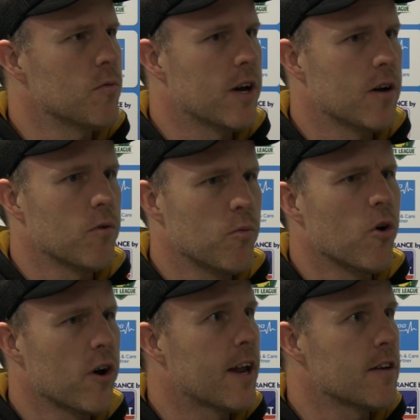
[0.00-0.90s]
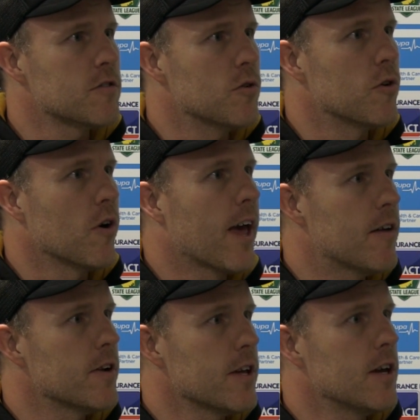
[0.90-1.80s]
where we were getting scored on
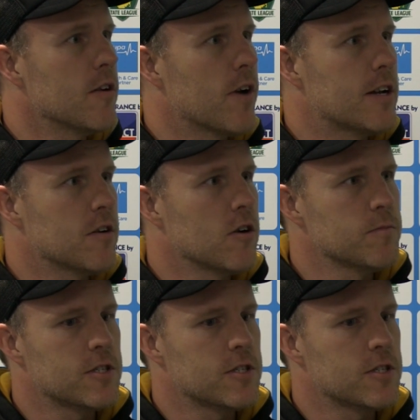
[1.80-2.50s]
heavily in red time.